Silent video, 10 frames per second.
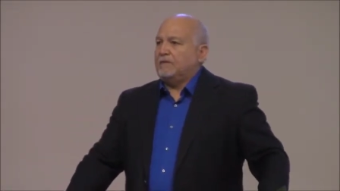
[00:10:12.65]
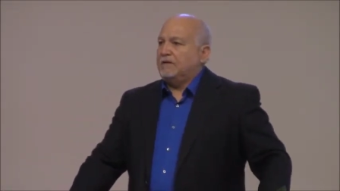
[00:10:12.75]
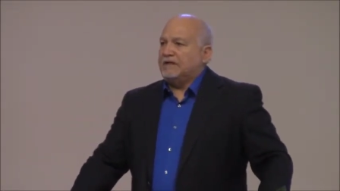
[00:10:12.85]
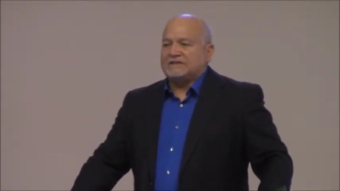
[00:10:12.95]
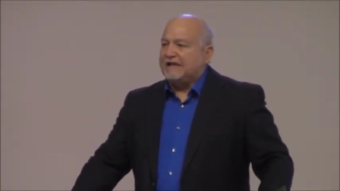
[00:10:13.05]

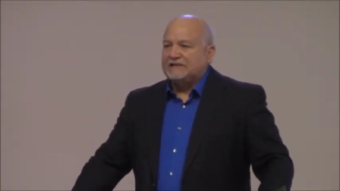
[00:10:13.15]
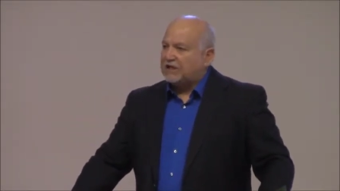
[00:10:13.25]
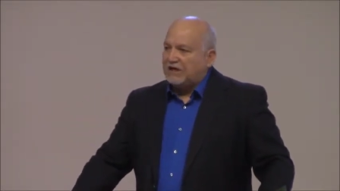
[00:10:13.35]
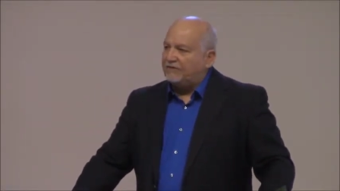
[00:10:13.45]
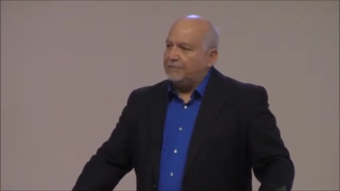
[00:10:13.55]
It's not the
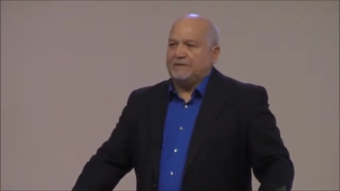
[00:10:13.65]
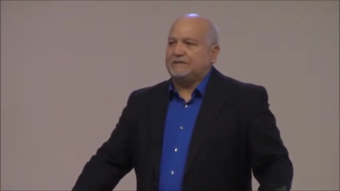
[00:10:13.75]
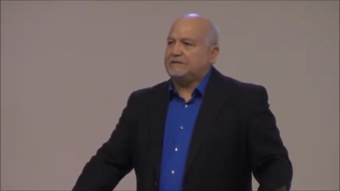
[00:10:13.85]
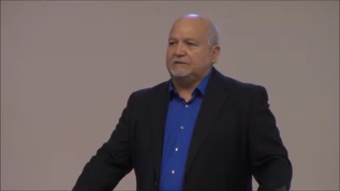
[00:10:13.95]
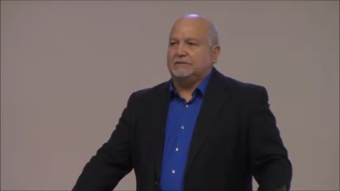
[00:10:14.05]

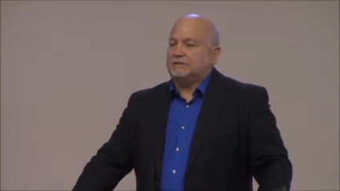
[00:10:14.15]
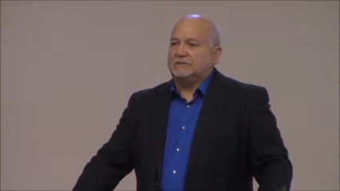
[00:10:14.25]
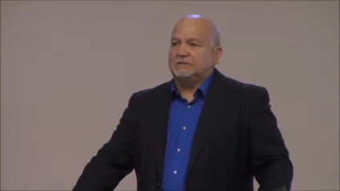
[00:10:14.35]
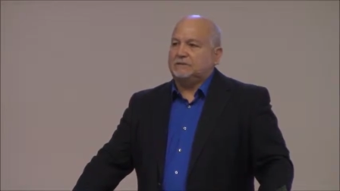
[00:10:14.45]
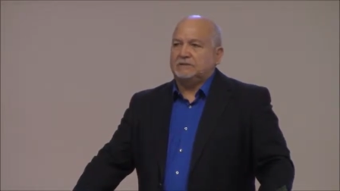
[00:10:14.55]
government.
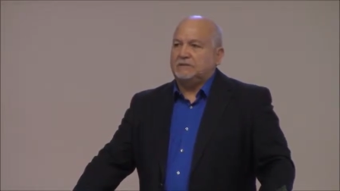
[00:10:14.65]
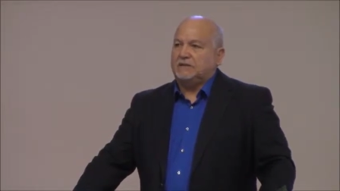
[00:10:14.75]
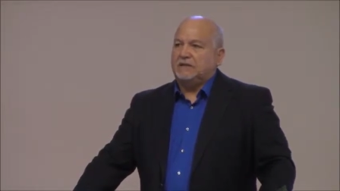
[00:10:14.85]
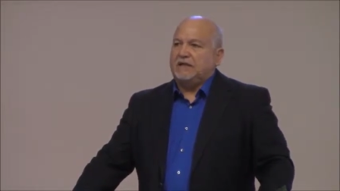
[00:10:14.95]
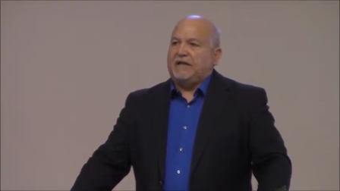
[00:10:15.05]

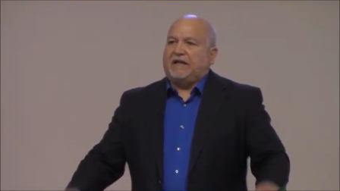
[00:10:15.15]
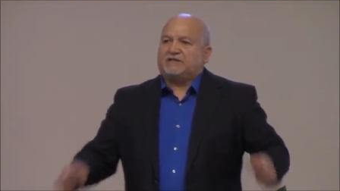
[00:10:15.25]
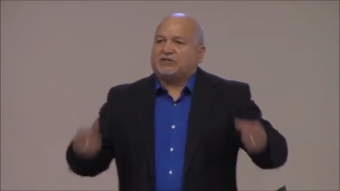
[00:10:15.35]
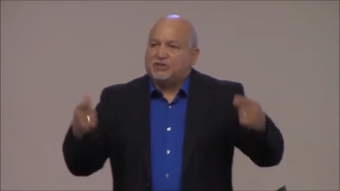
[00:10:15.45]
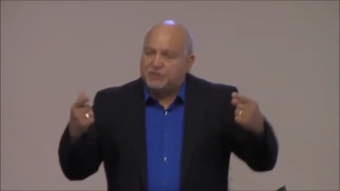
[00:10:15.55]

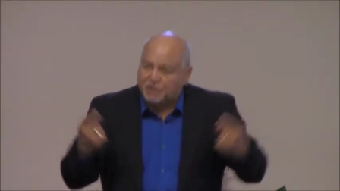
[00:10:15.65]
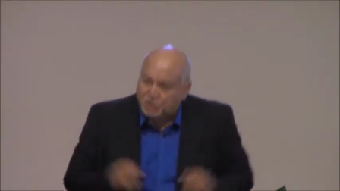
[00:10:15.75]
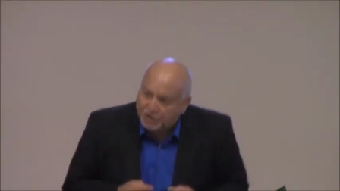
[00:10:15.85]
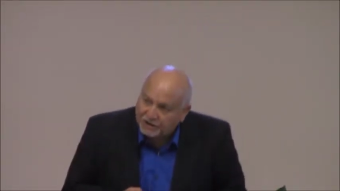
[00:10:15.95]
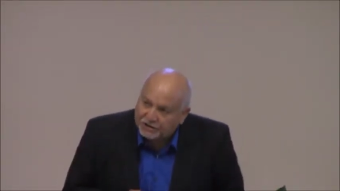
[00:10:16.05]
It's the
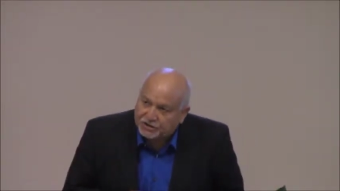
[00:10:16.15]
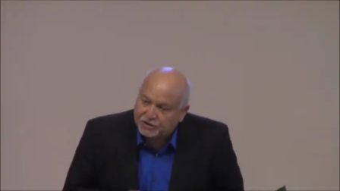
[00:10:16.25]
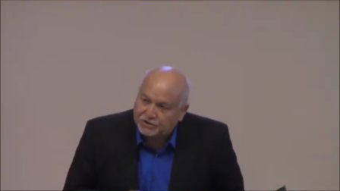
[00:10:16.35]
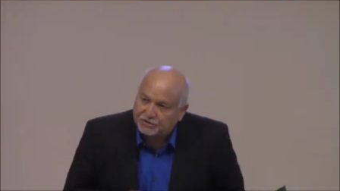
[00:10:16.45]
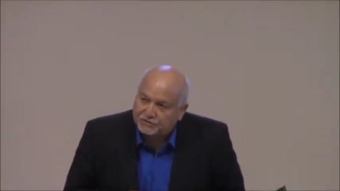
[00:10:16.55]

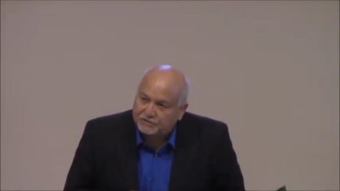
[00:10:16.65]
church.